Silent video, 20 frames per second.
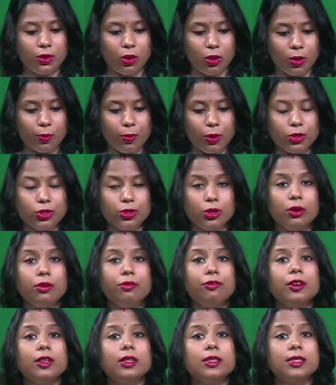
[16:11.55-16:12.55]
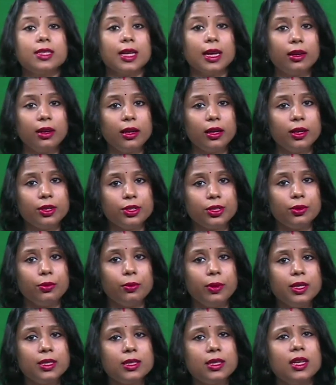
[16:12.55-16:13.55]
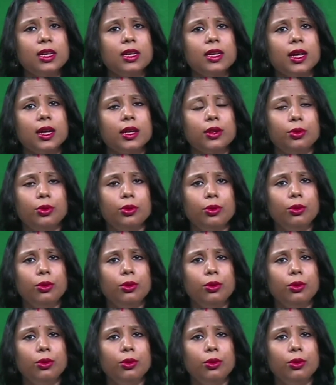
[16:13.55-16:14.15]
talk about geographical segregation, we see that,